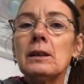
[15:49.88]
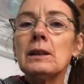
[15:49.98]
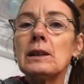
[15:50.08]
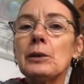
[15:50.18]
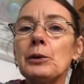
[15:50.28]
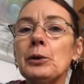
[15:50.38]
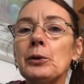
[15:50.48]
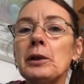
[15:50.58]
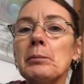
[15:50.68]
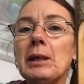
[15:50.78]
So you
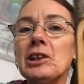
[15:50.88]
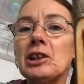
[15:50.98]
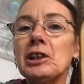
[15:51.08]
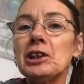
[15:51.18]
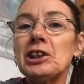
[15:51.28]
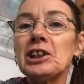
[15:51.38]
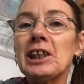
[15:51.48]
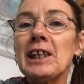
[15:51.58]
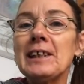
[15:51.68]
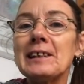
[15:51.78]
could imagine
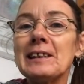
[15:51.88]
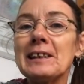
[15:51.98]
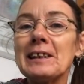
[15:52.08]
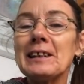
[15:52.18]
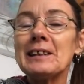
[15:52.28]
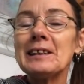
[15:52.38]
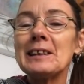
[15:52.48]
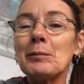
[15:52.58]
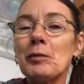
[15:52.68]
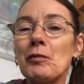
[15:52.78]
ingesting
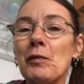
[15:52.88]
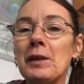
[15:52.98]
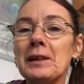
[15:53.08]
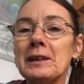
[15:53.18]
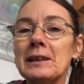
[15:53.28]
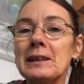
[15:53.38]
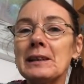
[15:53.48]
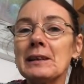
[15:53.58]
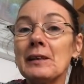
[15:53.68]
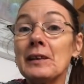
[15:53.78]
some of these,
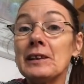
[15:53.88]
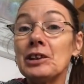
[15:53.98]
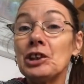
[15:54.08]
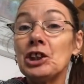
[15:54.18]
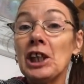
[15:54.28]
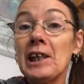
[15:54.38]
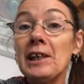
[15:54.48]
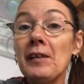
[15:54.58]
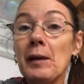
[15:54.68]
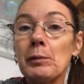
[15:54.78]
this
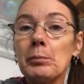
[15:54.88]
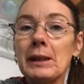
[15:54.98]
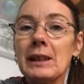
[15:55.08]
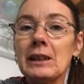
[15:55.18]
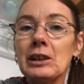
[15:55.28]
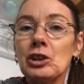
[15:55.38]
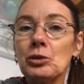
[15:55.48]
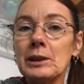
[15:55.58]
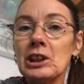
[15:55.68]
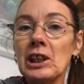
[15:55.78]
jelly. They would make it into
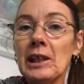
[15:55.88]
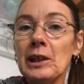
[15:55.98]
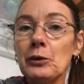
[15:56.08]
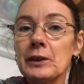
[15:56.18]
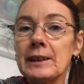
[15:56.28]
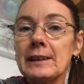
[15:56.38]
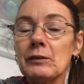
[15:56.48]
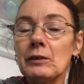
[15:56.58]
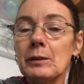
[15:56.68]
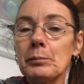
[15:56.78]
a jelly or a
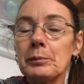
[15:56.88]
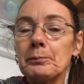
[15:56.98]
syrup,